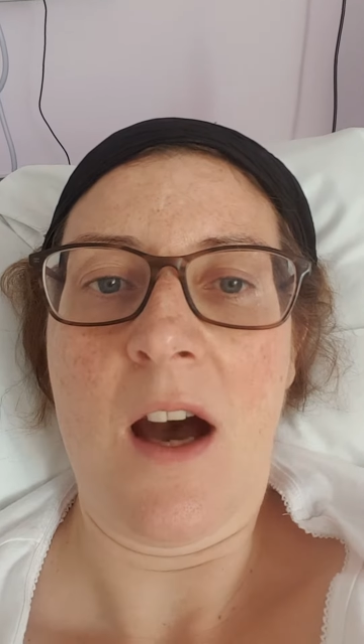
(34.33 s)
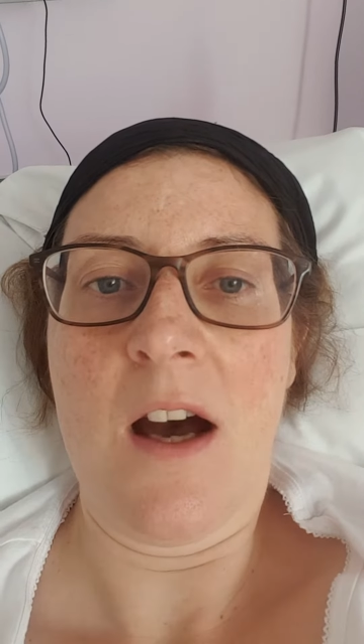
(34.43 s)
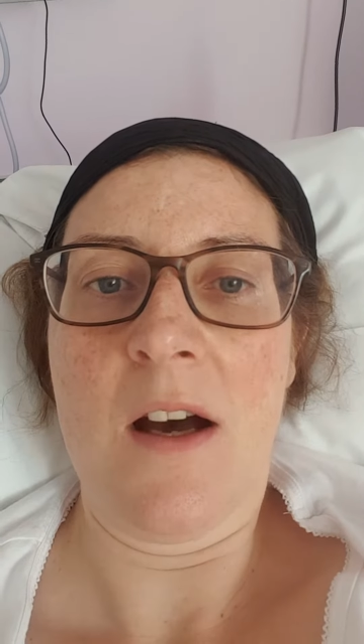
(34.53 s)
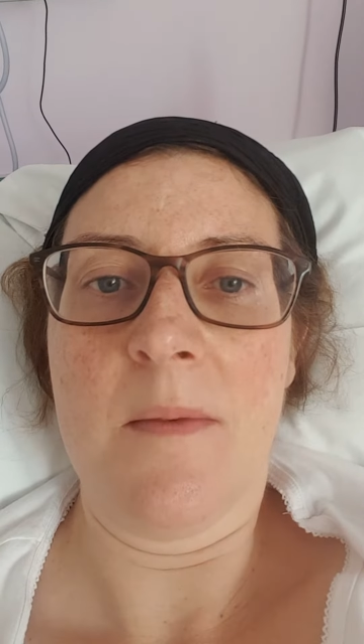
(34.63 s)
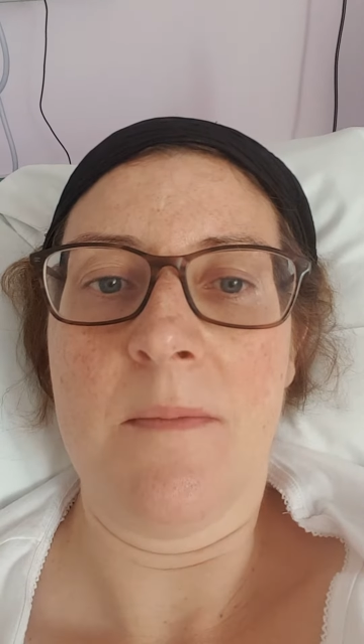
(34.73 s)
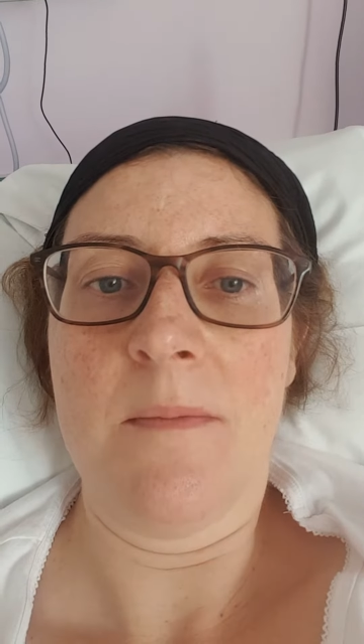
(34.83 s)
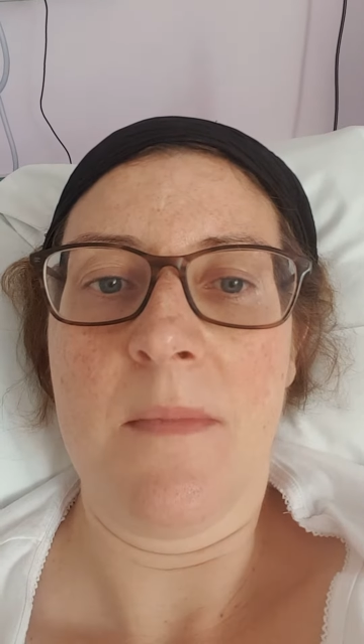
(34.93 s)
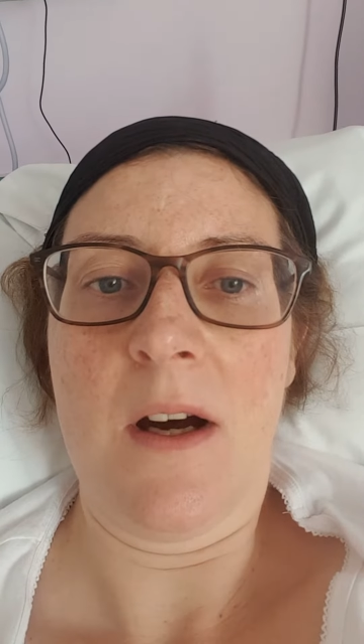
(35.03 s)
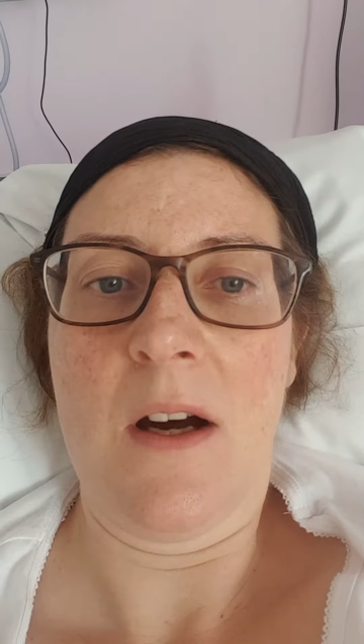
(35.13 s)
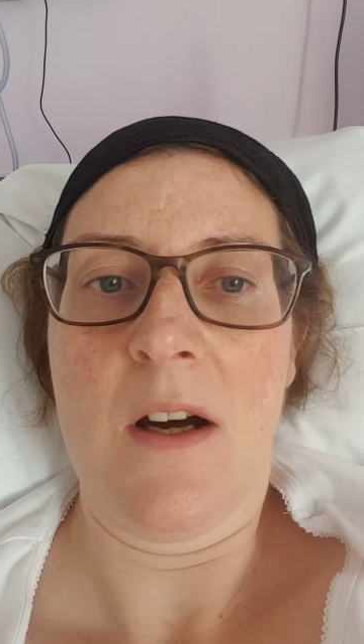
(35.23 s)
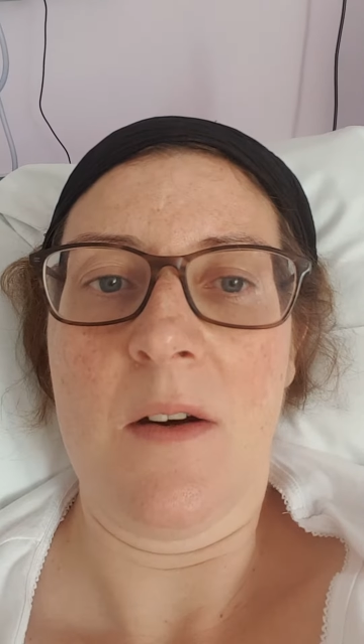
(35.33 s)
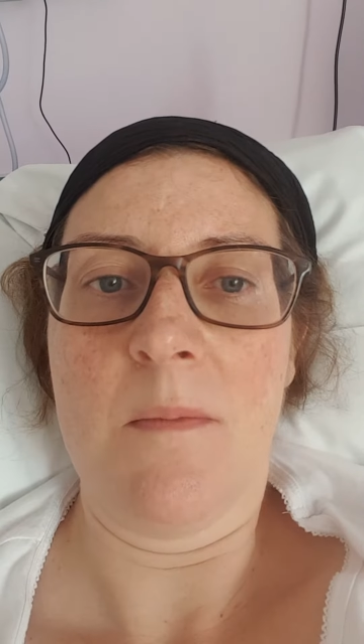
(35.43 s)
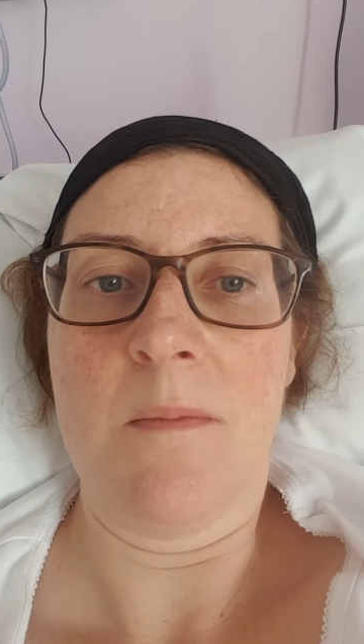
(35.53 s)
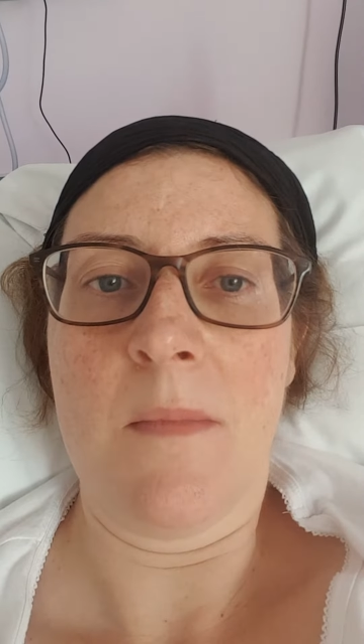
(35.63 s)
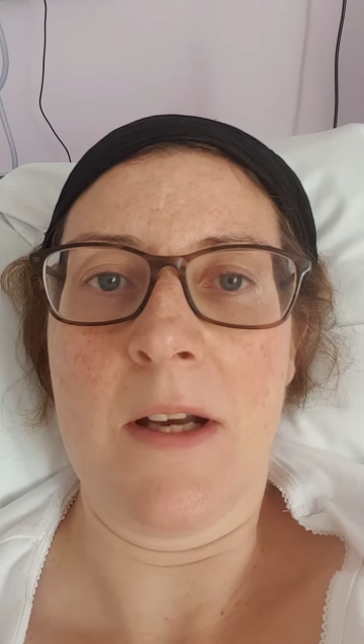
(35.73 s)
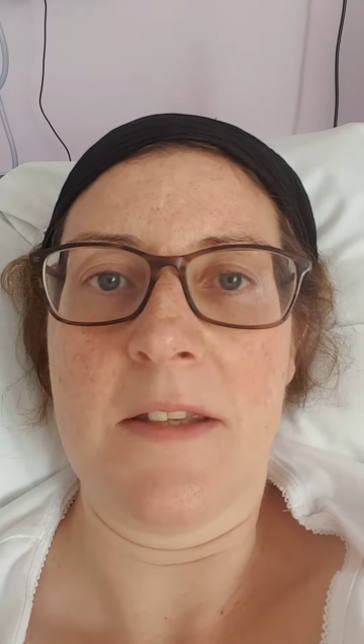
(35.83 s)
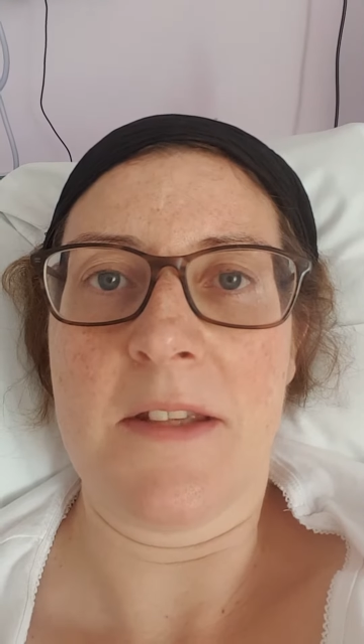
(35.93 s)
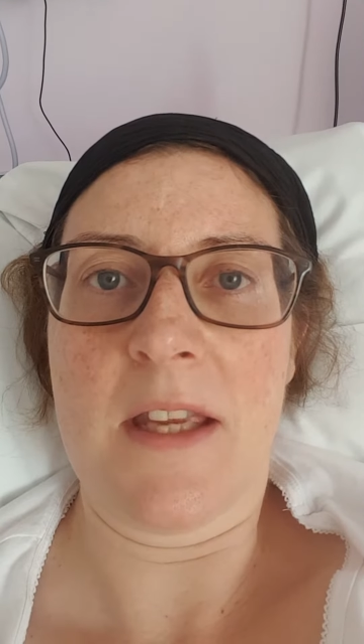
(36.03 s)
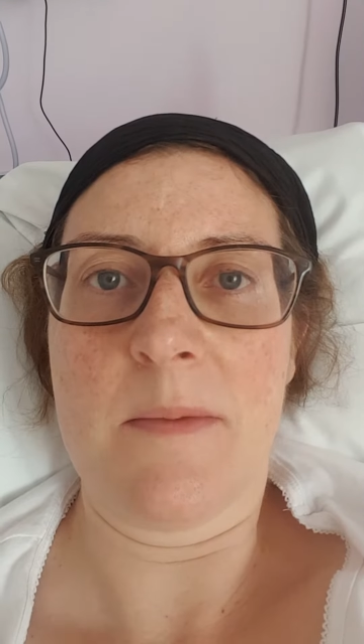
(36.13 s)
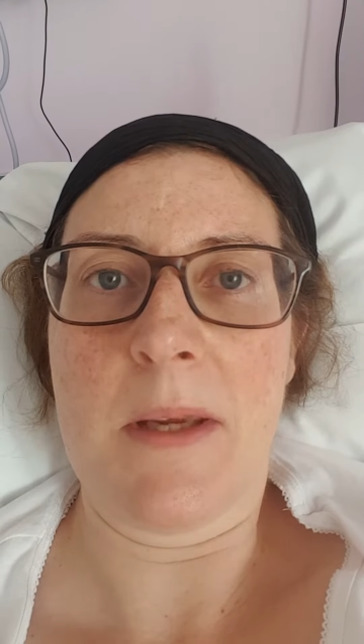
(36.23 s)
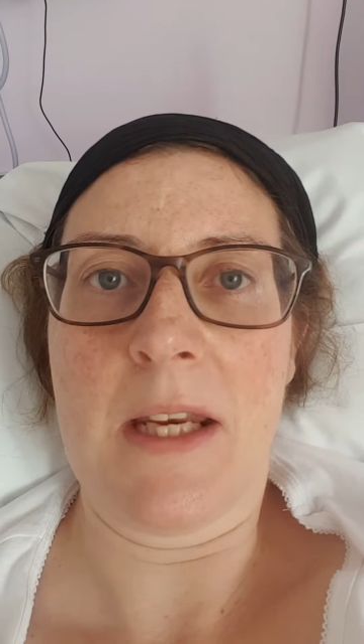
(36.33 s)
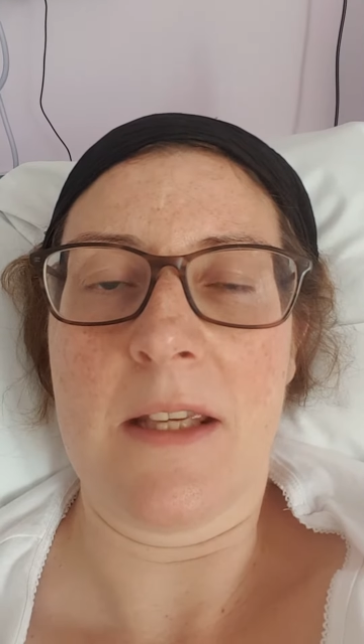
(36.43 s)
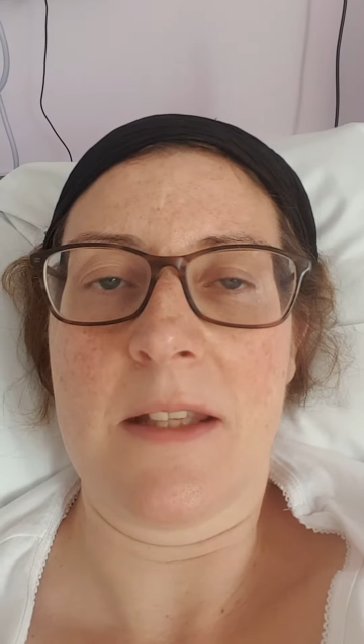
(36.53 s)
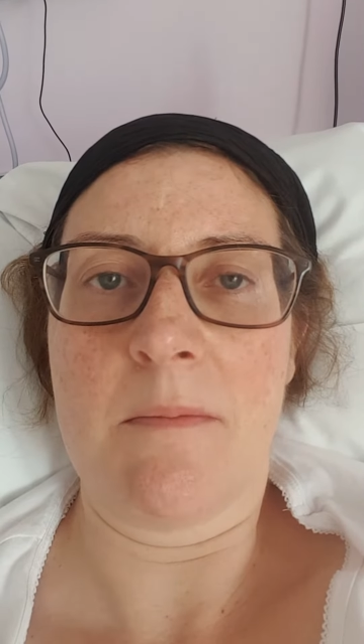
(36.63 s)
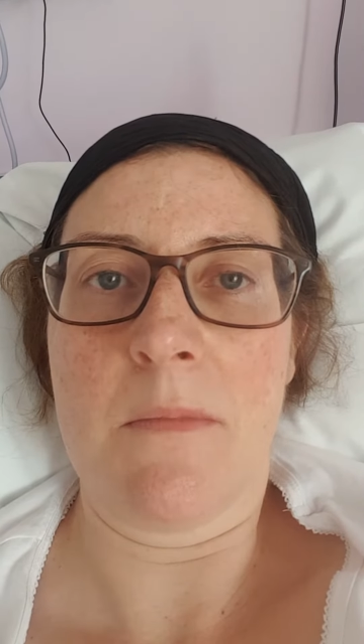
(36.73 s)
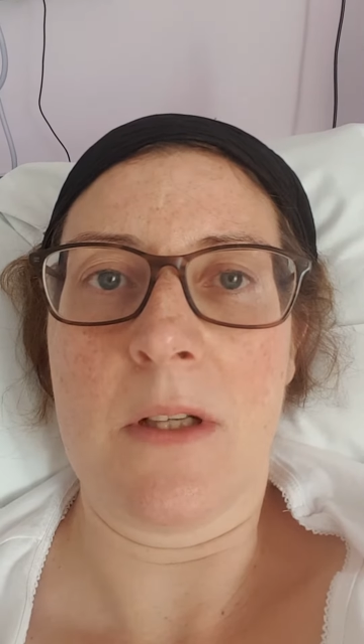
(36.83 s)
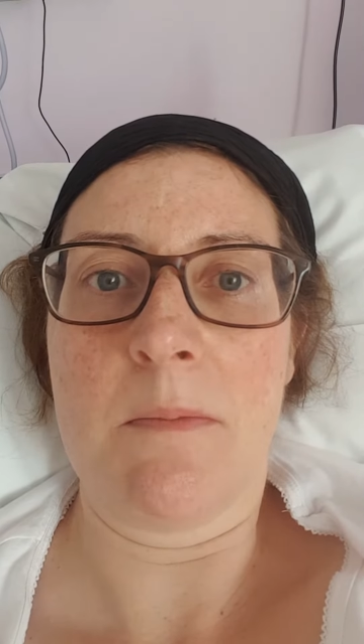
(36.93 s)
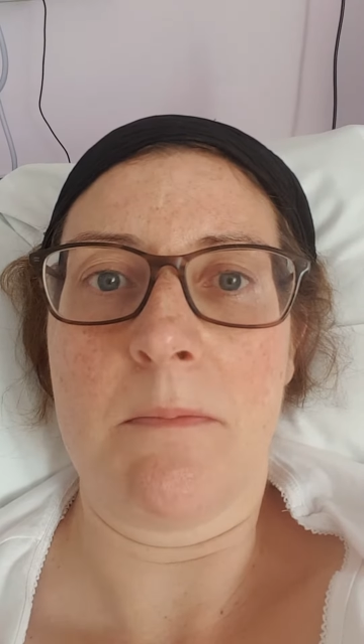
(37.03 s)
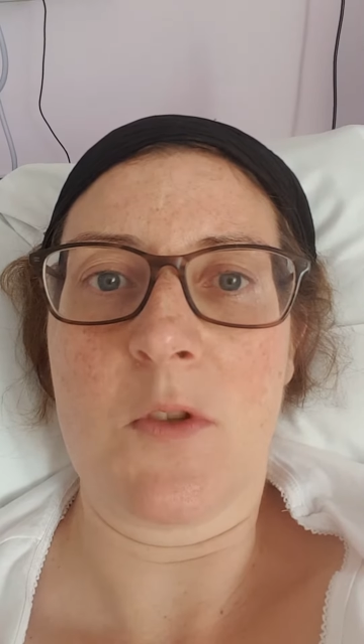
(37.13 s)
My stay has been extended by